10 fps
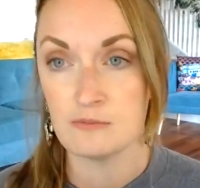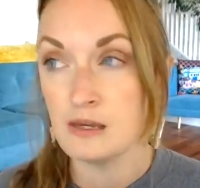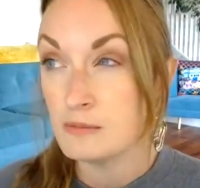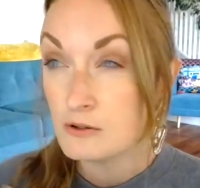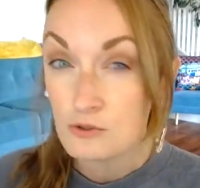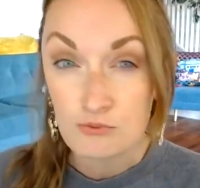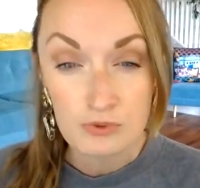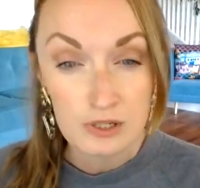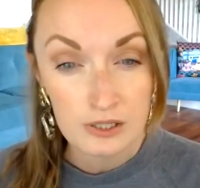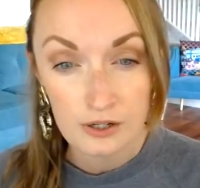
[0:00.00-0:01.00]
Maybe it was
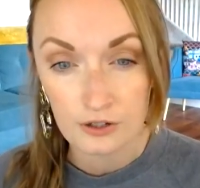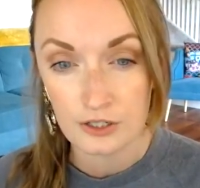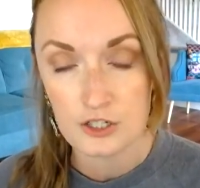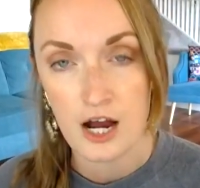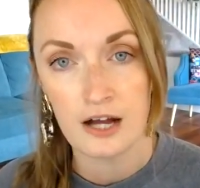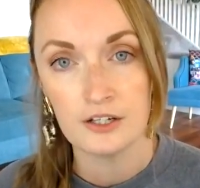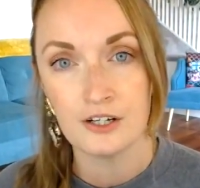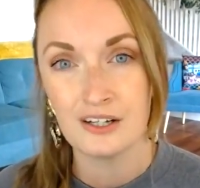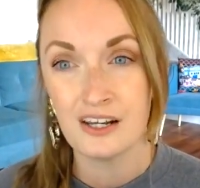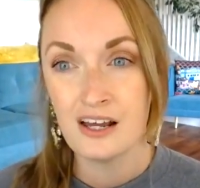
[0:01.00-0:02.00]
really early childhood,